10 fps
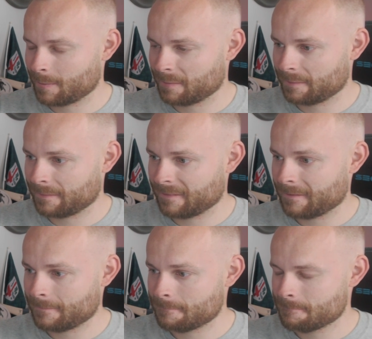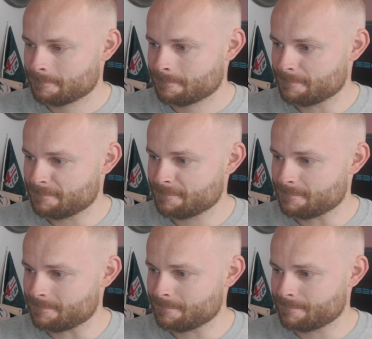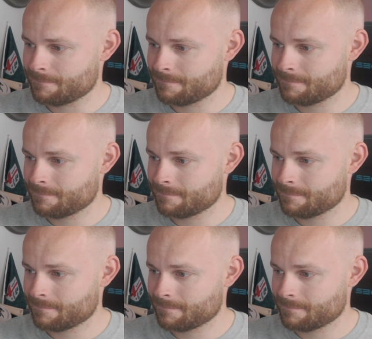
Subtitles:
[no speech]